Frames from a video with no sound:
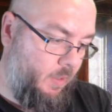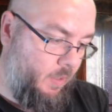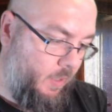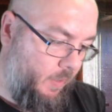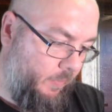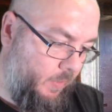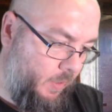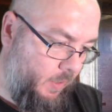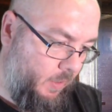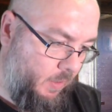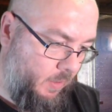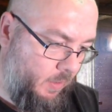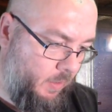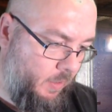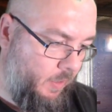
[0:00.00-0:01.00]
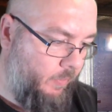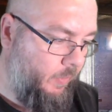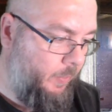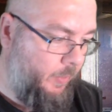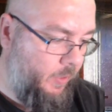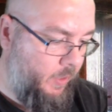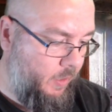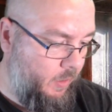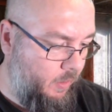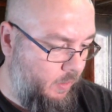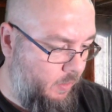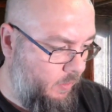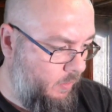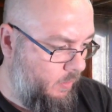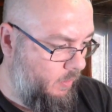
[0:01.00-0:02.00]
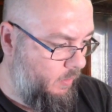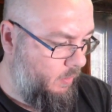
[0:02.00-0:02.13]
evening? Is everybody good? Is